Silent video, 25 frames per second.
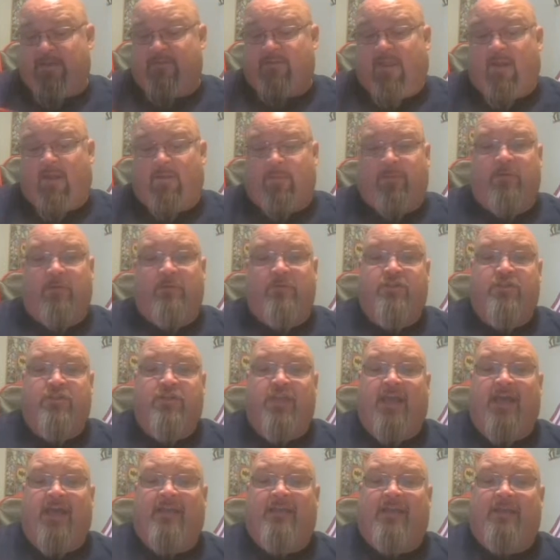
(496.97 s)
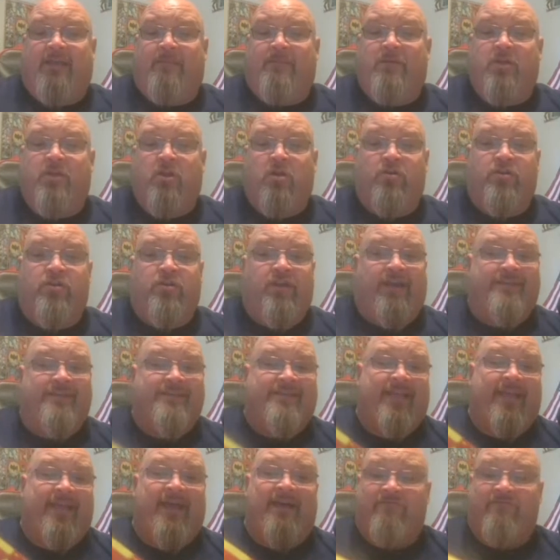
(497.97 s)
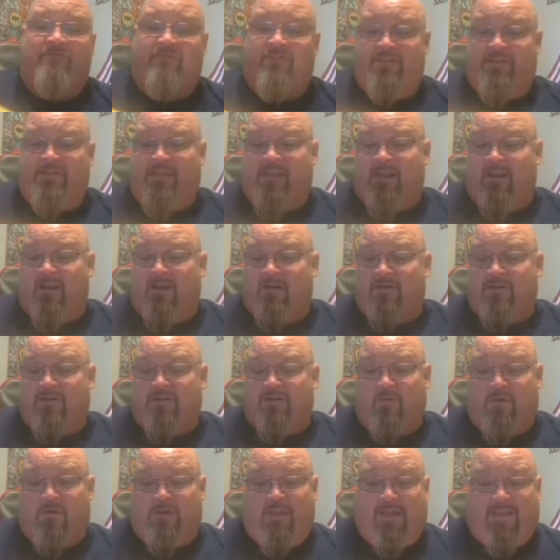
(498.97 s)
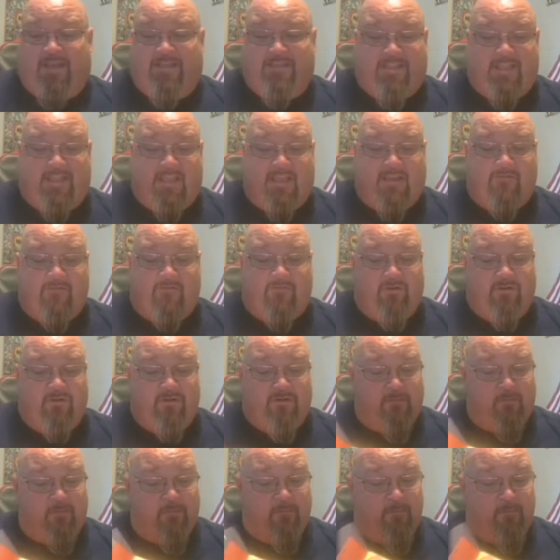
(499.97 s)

out there in the chat, let me know, do you guys have this character? What do you guys think of her?